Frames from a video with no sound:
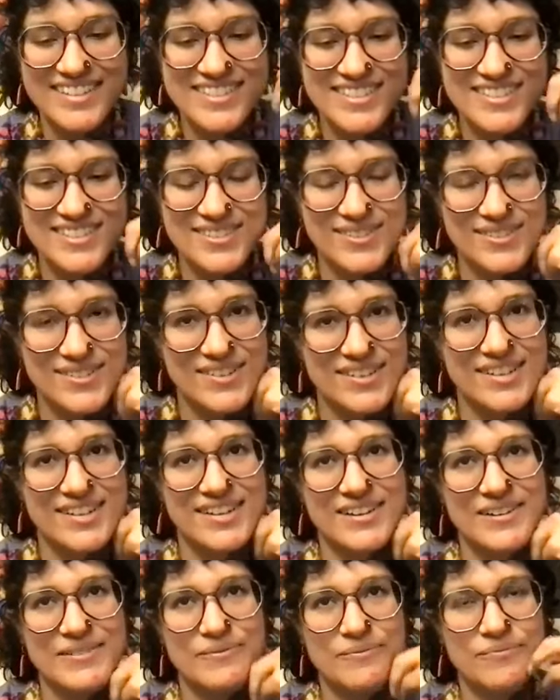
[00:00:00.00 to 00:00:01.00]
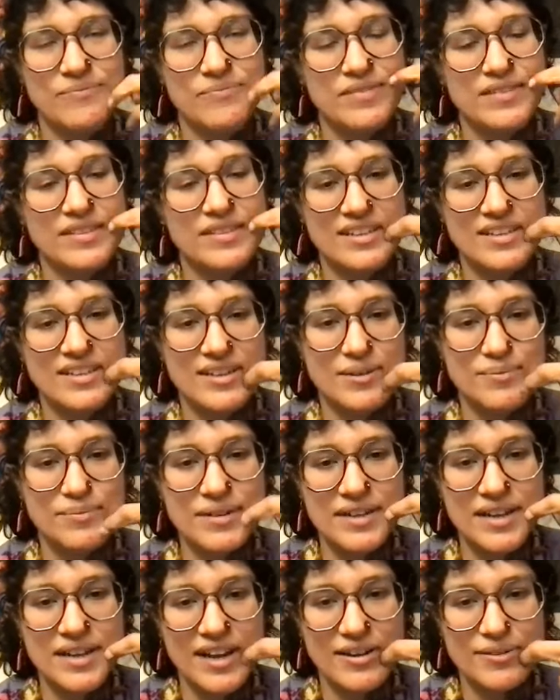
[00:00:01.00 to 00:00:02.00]
so
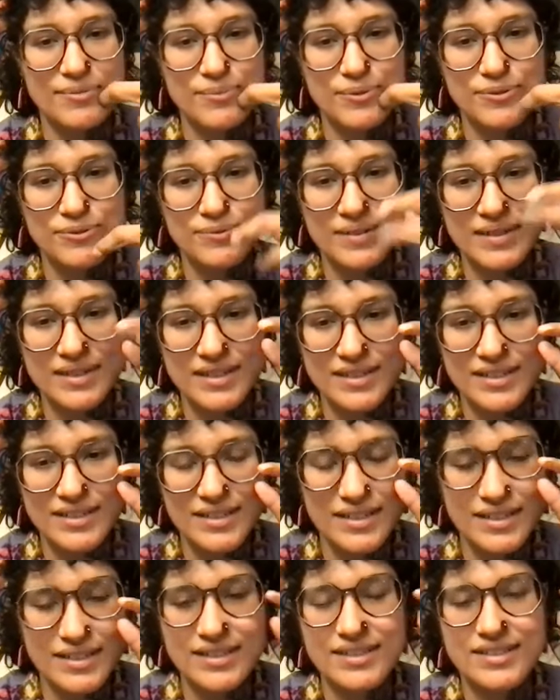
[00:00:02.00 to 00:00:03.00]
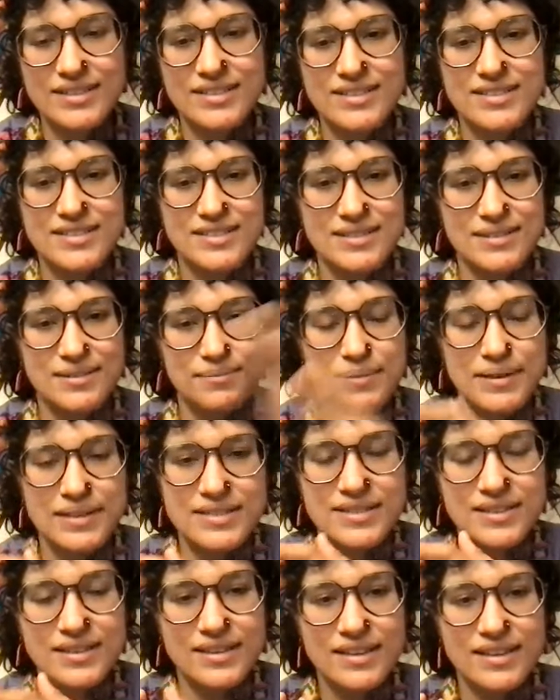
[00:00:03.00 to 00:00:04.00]
Determined Art Movement is
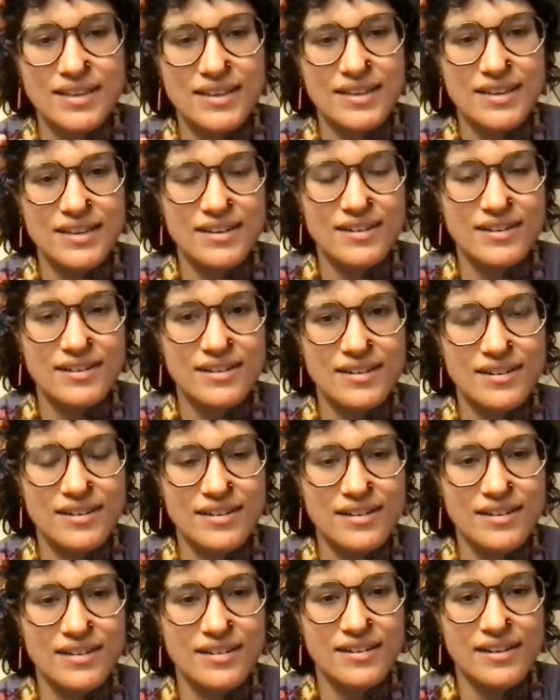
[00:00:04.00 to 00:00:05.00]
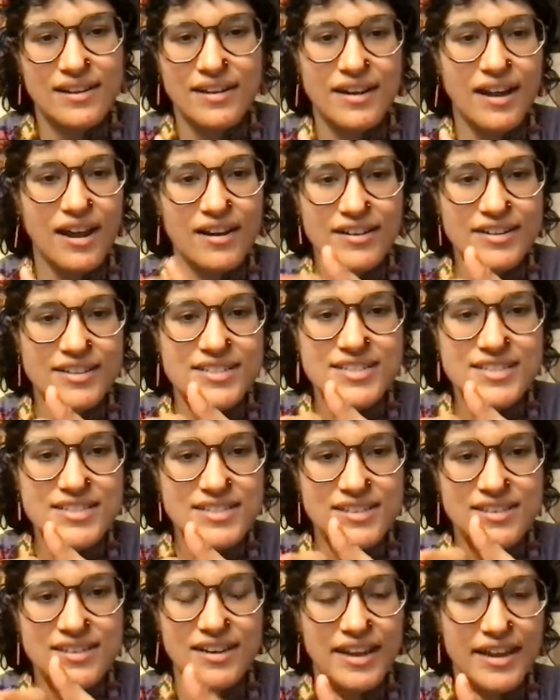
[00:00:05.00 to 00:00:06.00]
basically an
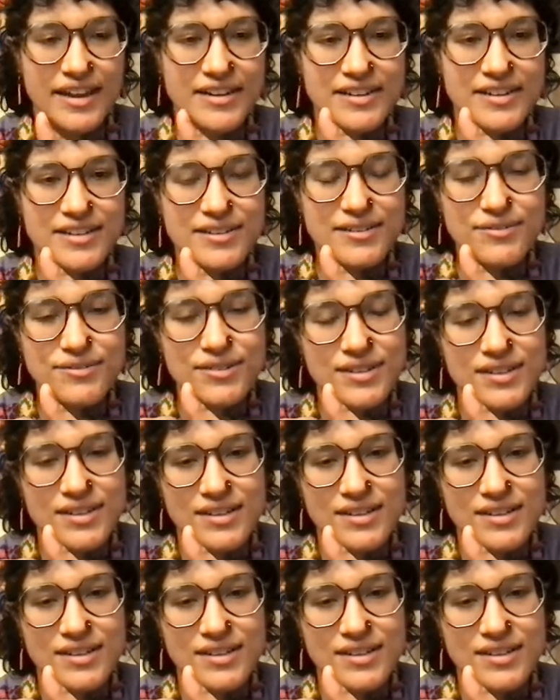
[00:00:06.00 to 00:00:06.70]
artist collective,